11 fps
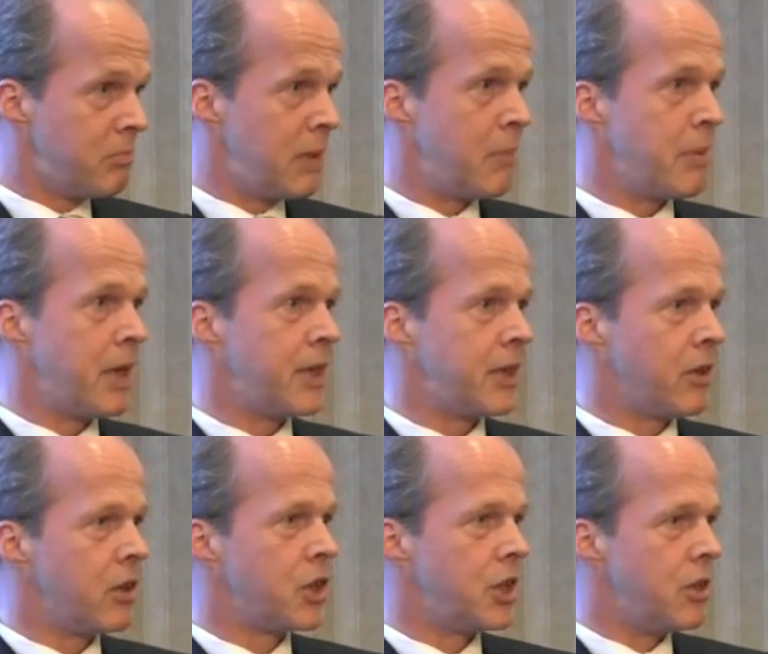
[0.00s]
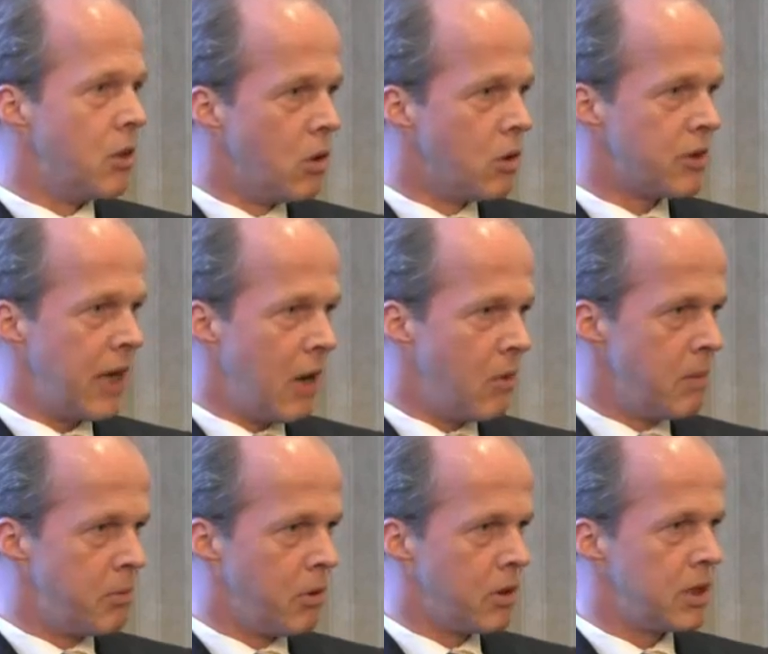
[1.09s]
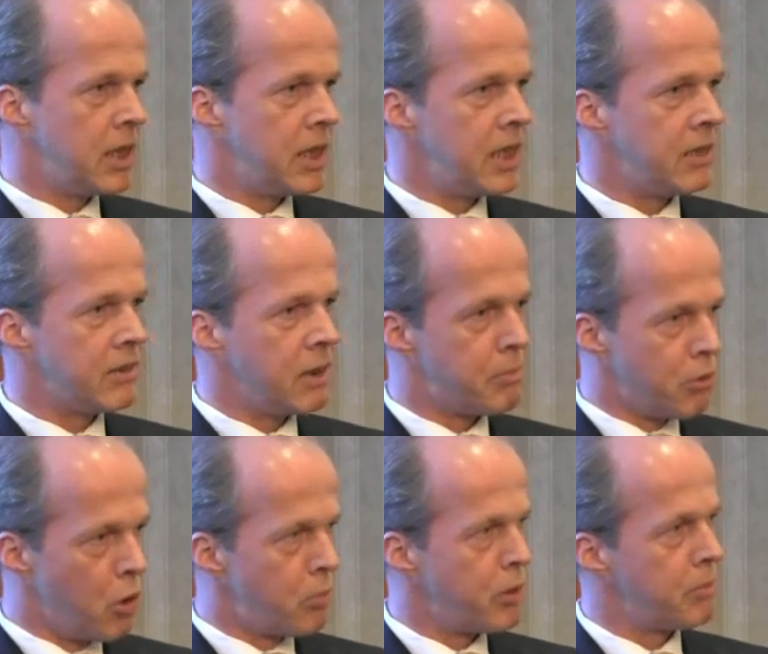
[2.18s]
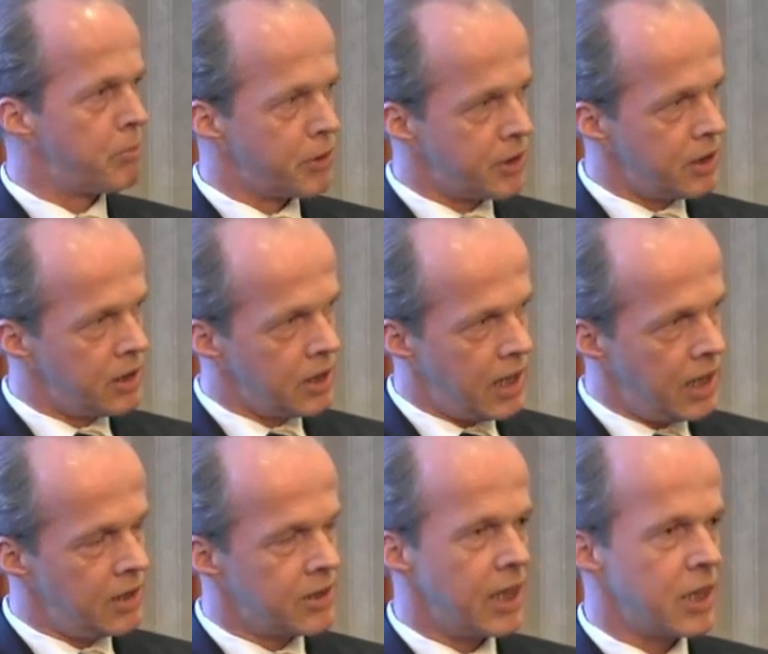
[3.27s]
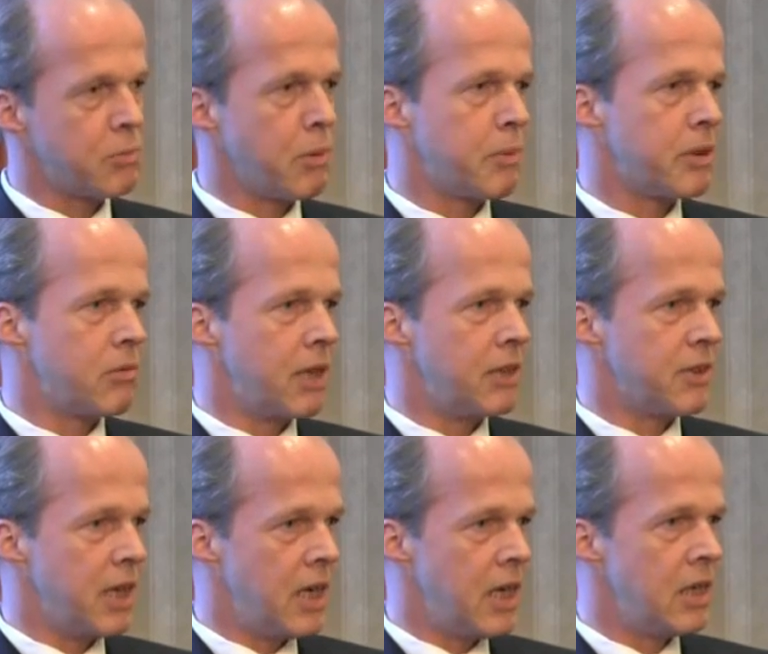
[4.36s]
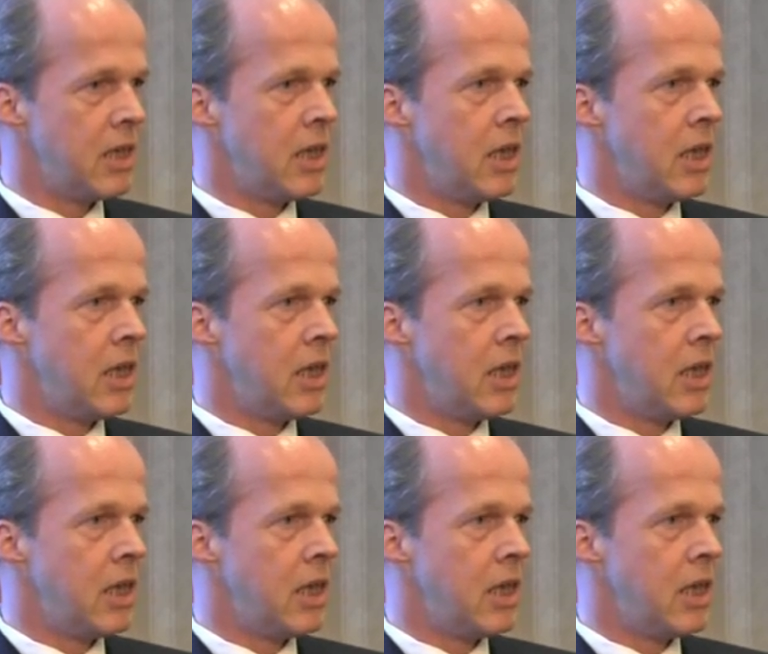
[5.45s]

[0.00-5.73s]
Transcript: plant biotechnology knows how important indeed appropriate intellectual property rights are